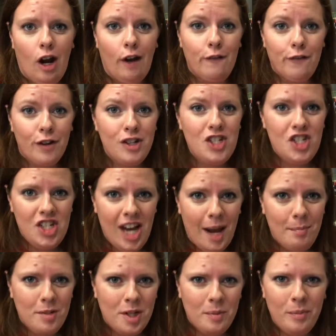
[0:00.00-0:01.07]
our first
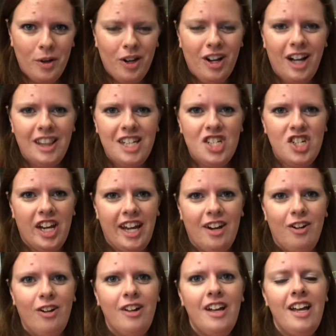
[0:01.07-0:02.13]
chapter book on the
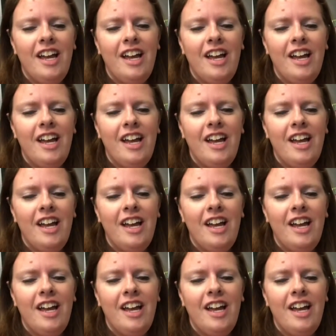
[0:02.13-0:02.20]
channel.